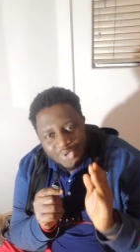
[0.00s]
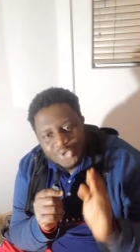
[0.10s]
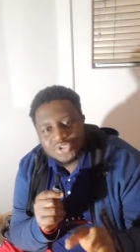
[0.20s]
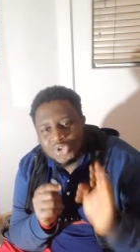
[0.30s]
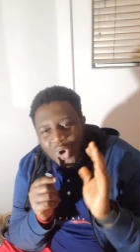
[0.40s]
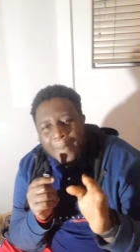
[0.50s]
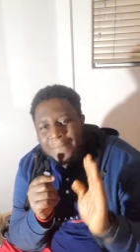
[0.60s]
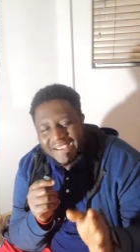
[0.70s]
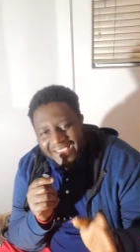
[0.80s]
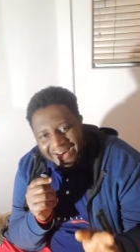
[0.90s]
couldn't
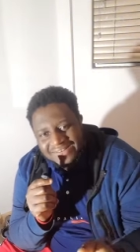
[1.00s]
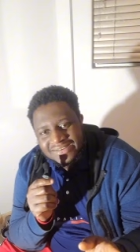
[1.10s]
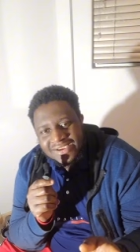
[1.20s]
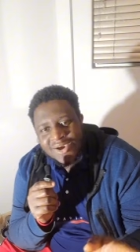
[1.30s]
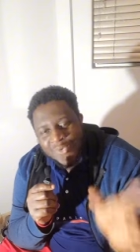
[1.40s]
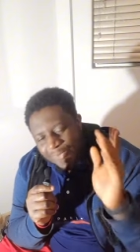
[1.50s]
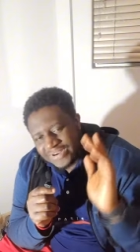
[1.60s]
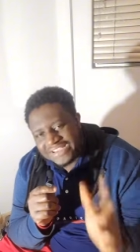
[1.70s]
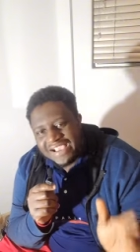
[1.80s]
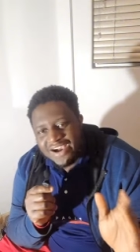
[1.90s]
comprehend
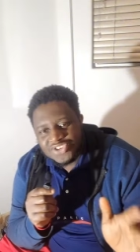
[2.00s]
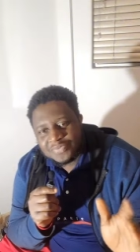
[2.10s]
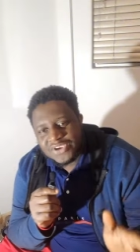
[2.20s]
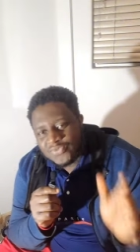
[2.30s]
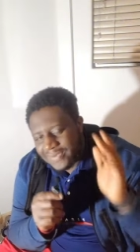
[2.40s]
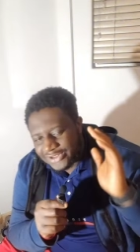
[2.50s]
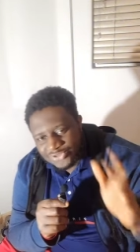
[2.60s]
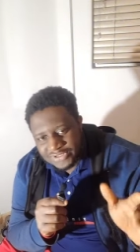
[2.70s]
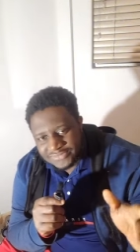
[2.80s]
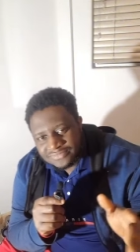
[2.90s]
what the housemates were
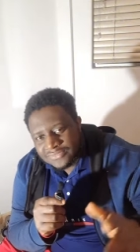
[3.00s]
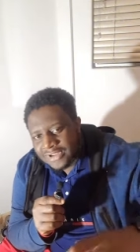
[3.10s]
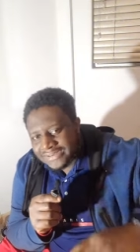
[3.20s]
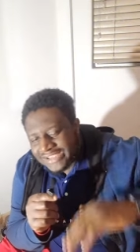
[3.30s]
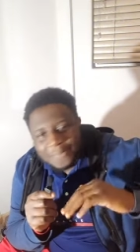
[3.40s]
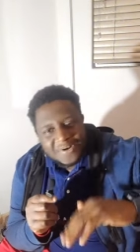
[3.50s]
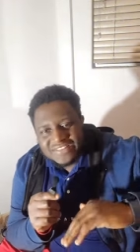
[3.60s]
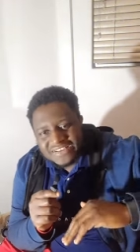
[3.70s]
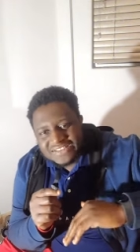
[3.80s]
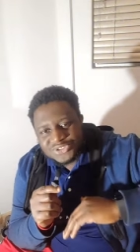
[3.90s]
doing. Their
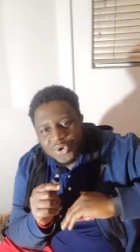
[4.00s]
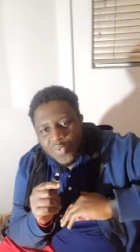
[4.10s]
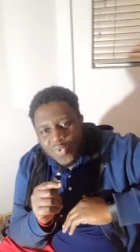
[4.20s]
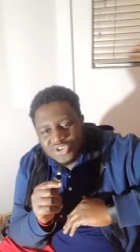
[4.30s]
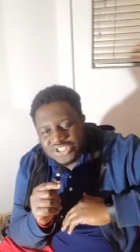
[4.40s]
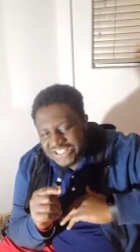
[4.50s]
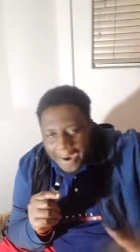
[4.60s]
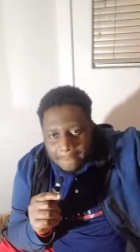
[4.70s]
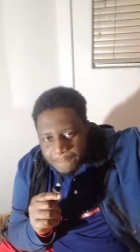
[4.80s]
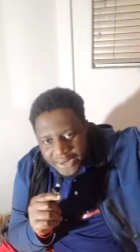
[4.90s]
presentation was
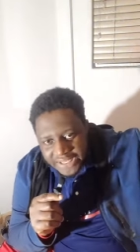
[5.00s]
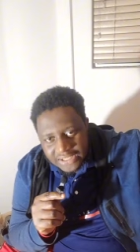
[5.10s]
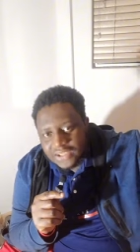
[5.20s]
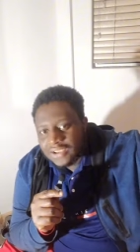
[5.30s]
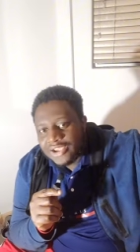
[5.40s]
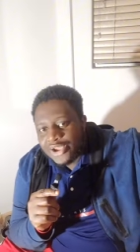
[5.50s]
shambolic.